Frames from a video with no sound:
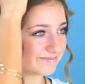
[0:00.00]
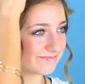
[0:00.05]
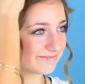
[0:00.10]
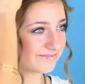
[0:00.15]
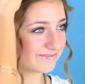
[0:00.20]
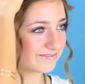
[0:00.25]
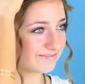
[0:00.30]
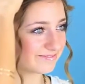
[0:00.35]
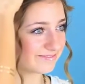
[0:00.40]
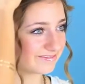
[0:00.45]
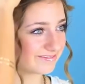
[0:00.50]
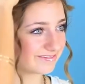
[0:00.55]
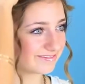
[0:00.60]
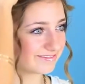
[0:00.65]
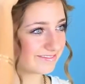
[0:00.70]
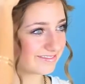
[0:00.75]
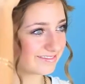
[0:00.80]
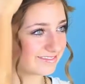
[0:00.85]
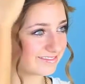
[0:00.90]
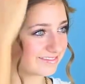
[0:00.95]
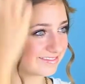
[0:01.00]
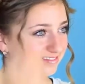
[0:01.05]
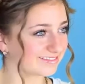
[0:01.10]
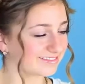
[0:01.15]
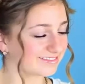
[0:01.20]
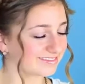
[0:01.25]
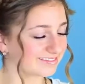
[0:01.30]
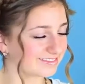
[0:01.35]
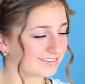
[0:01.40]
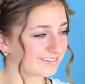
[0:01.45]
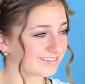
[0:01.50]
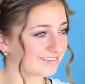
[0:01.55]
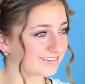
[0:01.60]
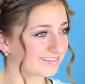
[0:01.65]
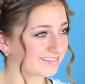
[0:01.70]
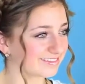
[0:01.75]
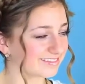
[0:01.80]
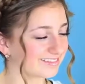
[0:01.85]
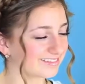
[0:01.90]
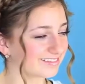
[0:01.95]
and secure it
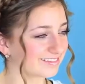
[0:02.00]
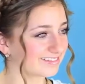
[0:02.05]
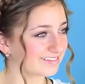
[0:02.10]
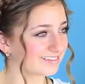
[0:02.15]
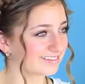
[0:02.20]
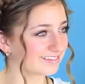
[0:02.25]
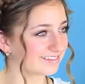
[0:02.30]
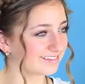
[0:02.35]
as you go